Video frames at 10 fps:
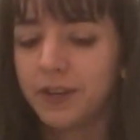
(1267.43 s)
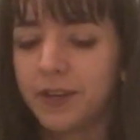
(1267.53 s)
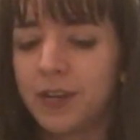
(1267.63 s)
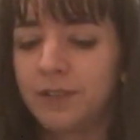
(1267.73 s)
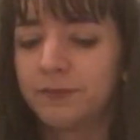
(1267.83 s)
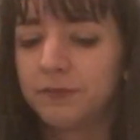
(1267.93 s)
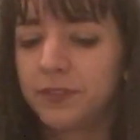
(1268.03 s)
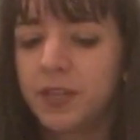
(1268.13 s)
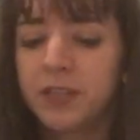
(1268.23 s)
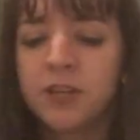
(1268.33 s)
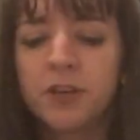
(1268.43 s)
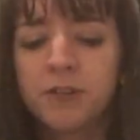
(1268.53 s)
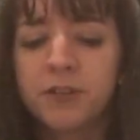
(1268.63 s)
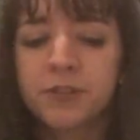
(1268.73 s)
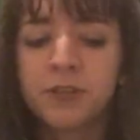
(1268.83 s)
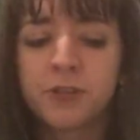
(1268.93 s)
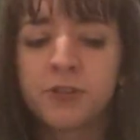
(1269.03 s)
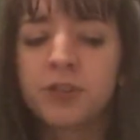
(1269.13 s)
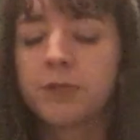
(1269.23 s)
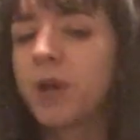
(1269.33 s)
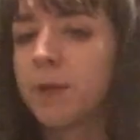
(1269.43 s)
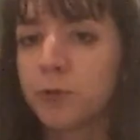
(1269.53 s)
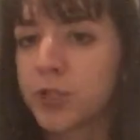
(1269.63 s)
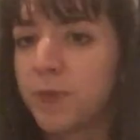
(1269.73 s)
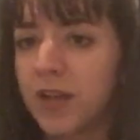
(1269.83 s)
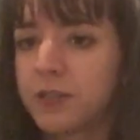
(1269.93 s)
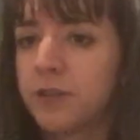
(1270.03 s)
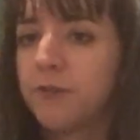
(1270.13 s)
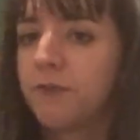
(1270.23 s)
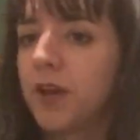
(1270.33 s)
And this is just my perspective.